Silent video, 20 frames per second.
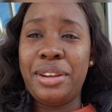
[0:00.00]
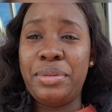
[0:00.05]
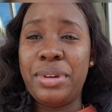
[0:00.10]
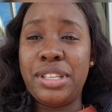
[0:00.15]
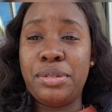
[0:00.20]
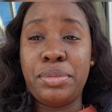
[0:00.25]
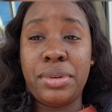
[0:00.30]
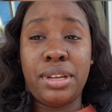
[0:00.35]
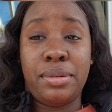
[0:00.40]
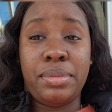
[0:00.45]

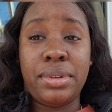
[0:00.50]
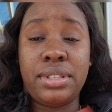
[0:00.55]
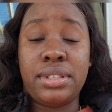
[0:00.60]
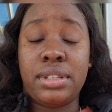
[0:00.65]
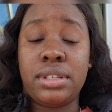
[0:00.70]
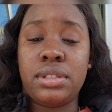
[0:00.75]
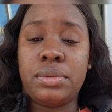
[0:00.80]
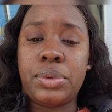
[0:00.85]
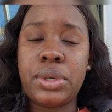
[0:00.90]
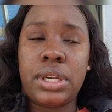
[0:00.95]
Anyways, me not
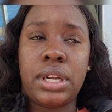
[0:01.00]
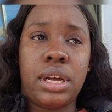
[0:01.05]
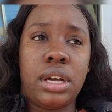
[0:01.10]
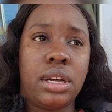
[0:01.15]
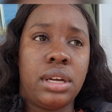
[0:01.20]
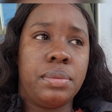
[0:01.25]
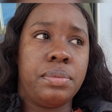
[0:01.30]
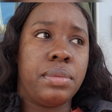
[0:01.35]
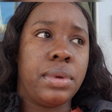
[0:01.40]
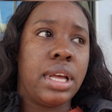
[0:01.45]
business, but
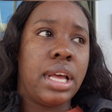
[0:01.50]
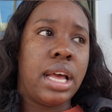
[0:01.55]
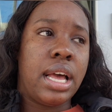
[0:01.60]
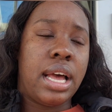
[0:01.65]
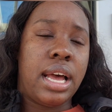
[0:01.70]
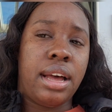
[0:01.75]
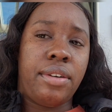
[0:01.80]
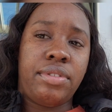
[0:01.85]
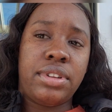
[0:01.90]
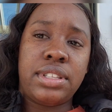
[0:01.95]
um,
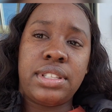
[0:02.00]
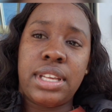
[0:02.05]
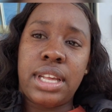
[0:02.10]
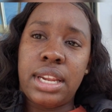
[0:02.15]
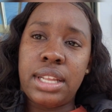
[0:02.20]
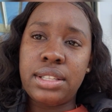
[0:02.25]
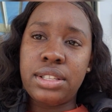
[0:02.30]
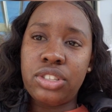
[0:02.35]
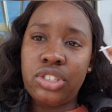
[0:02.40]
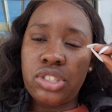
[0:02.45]
I
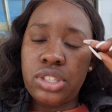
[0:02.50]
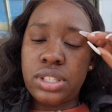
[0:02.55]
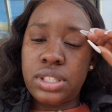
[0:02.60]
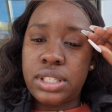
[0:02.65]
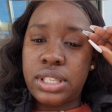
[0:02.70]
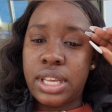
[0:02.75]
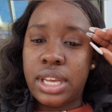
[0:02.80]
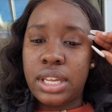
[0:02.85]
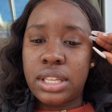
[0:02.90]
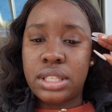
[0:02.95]
decided to just
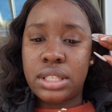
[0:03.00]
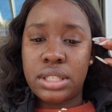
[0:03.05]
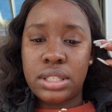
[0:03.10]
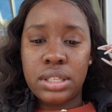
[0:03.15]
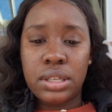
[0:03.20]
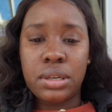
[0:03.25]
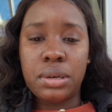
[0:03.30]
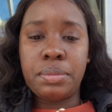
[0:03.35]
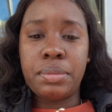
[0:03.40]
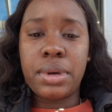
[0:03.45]
get
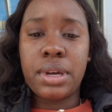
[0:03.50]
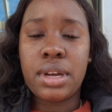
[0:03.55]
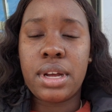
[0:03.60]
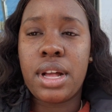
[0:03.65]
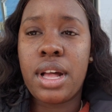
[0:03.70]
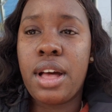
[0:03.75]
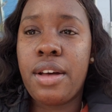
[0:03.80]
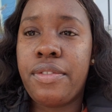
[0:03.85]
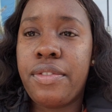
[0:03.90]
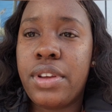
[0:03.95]
some
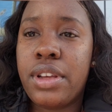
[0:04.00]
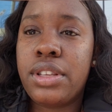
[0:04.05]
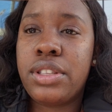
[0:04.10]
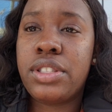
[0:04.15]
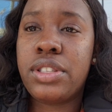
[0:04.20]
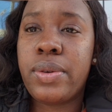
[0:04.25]
coffee.